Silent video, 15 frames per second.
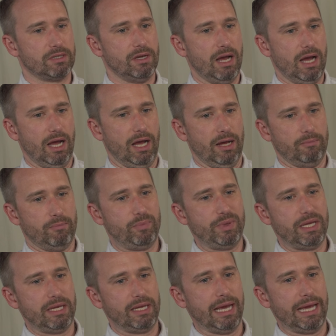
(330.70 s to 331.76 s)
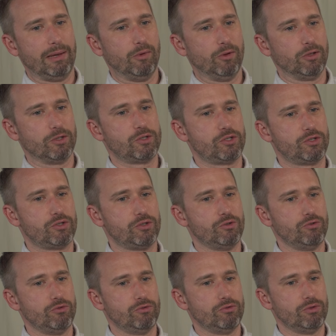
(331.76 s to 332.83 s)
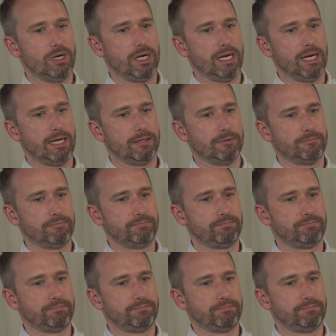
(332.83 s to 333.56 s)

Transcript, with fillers: uh, being able to uh,